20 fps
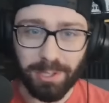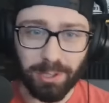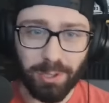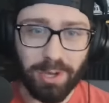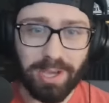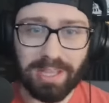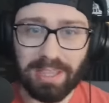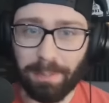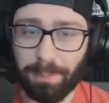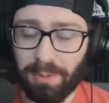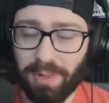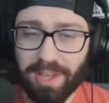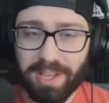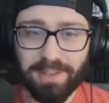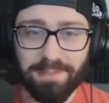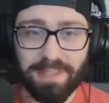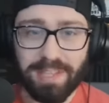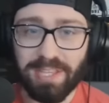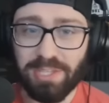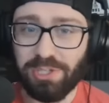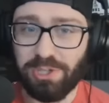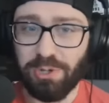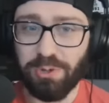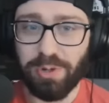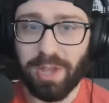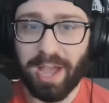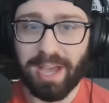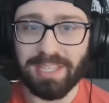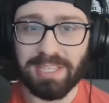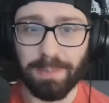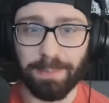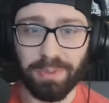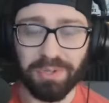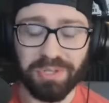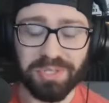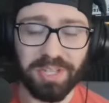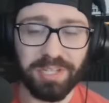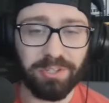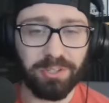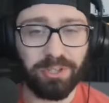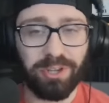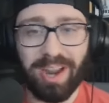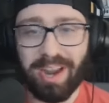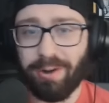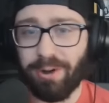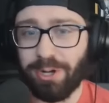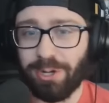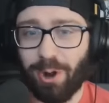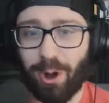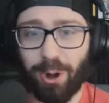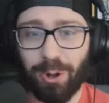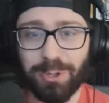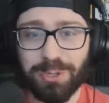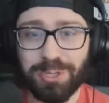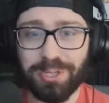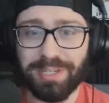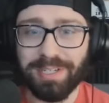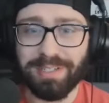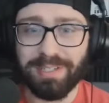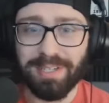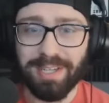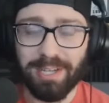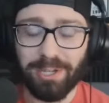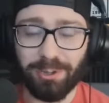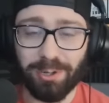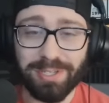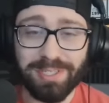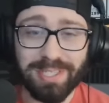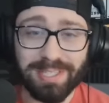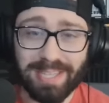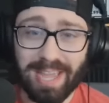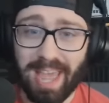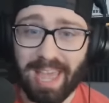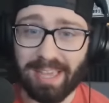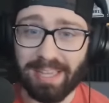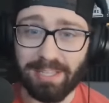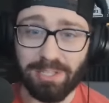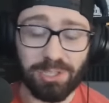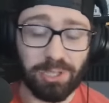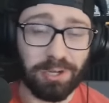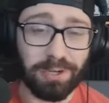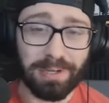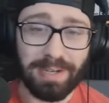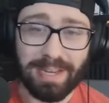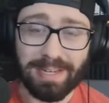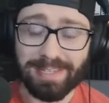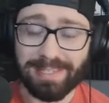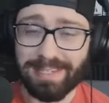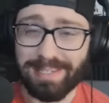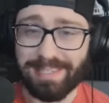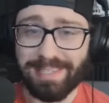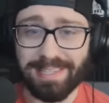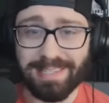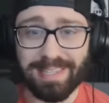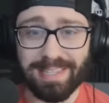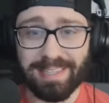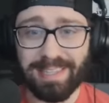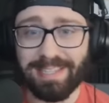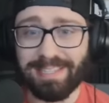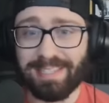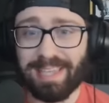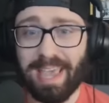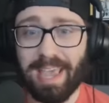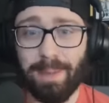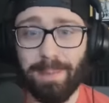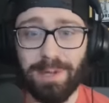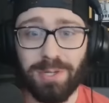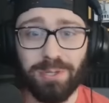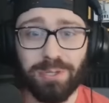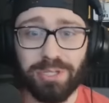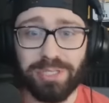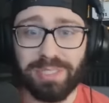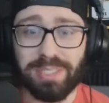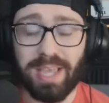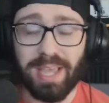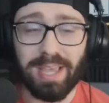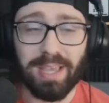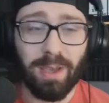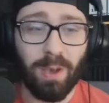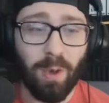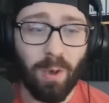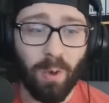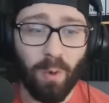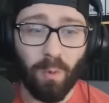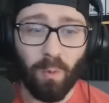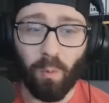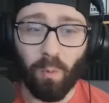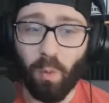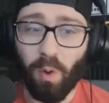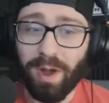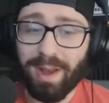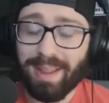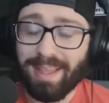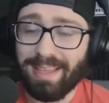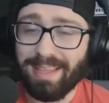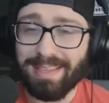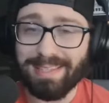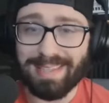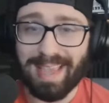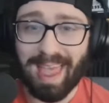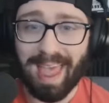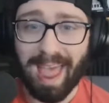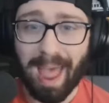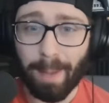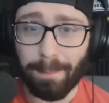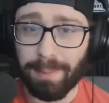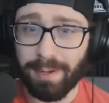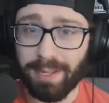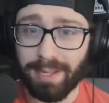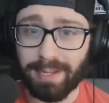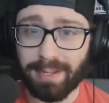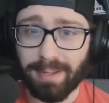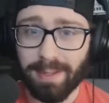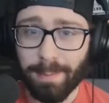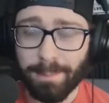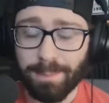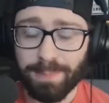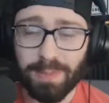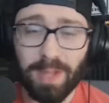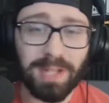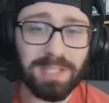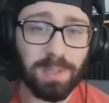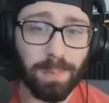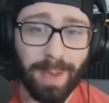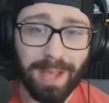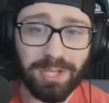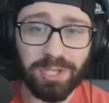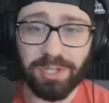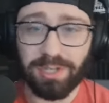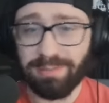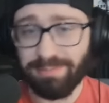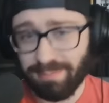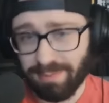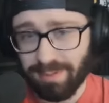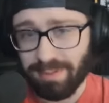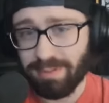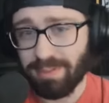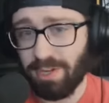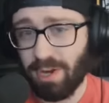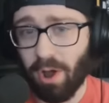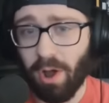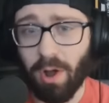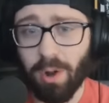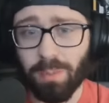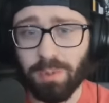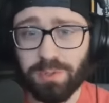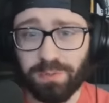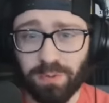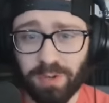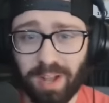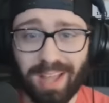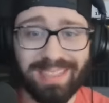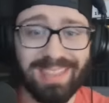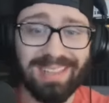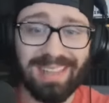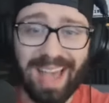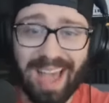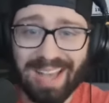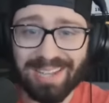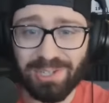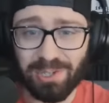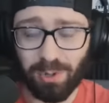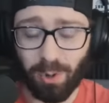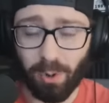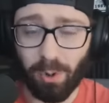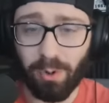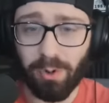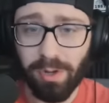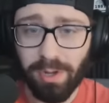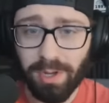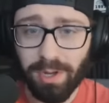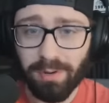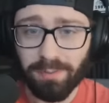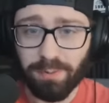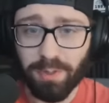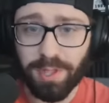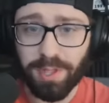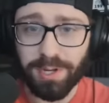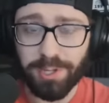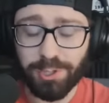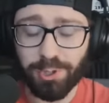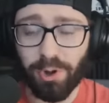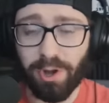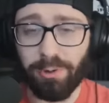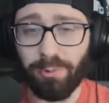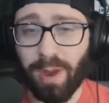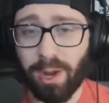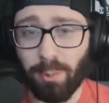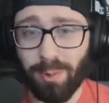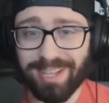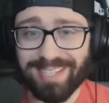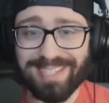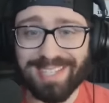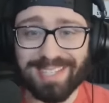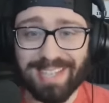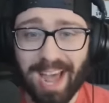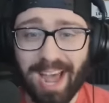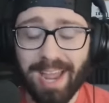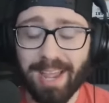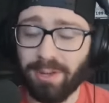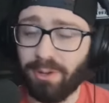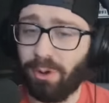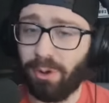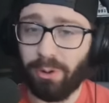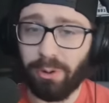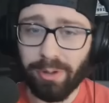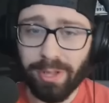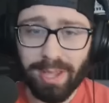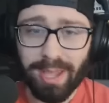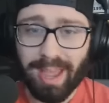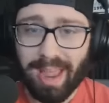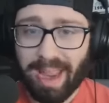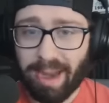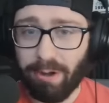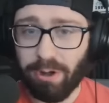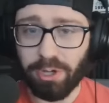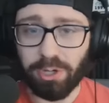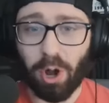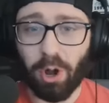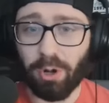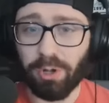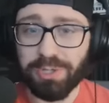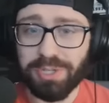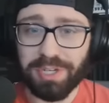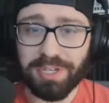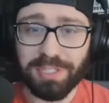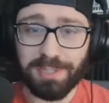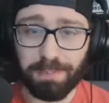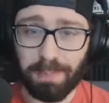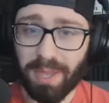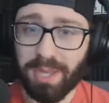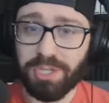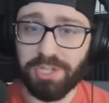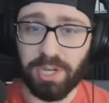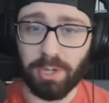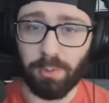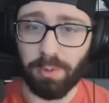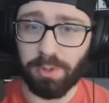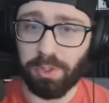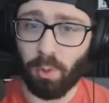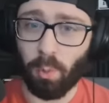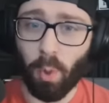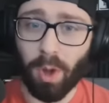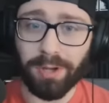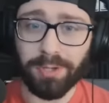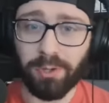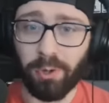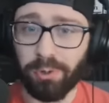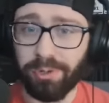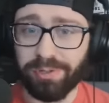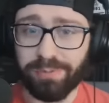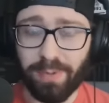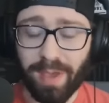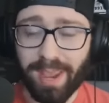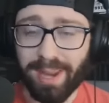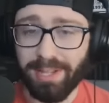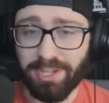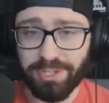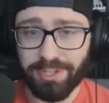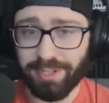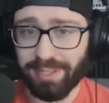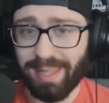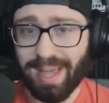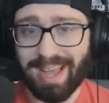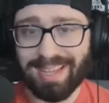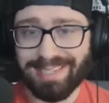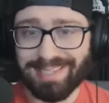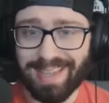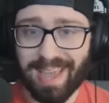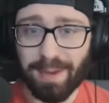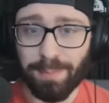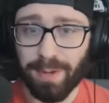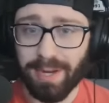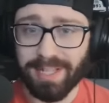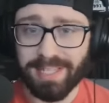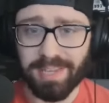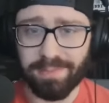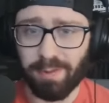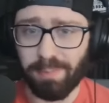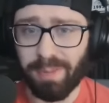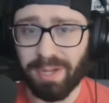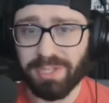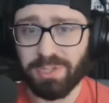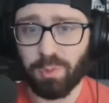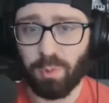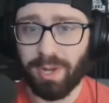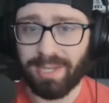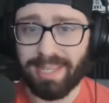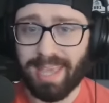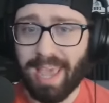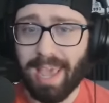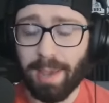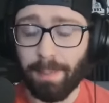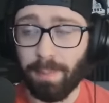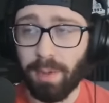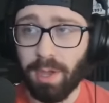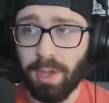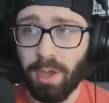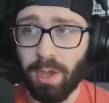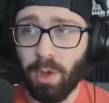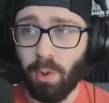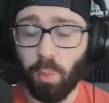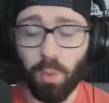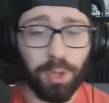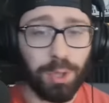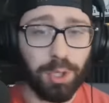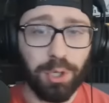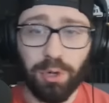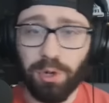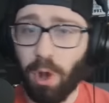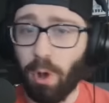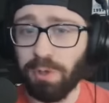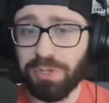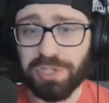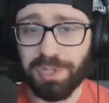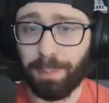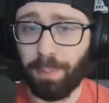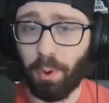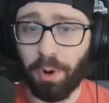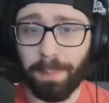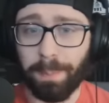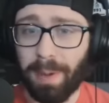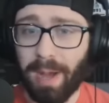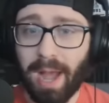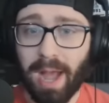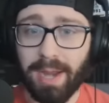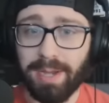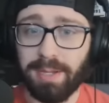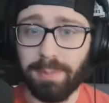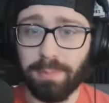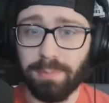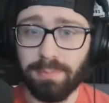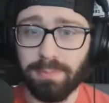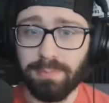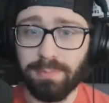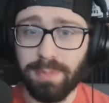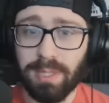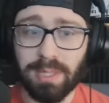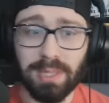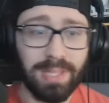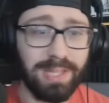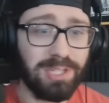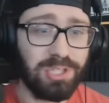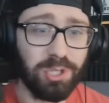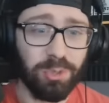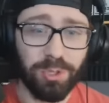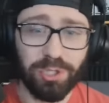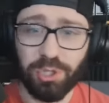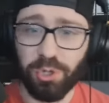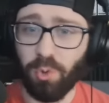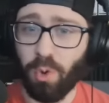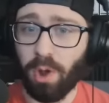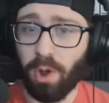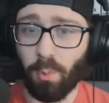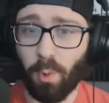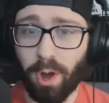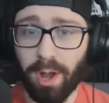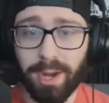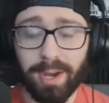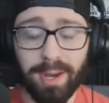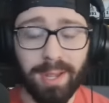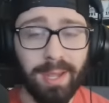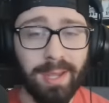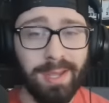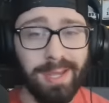look at the play of these two guys in particular, Erik Karlsson and Chris Letang, at certain instances in this game, and you just say, what is happening? Not to mention, you know, I almost forgot the last goal for the Detroit Red Wings, the tying goal. Erik Karlsson is pinching with a one-goal advantage in the last 10 minutes of a must-win game with no support behind him. Leads to a two-on-one.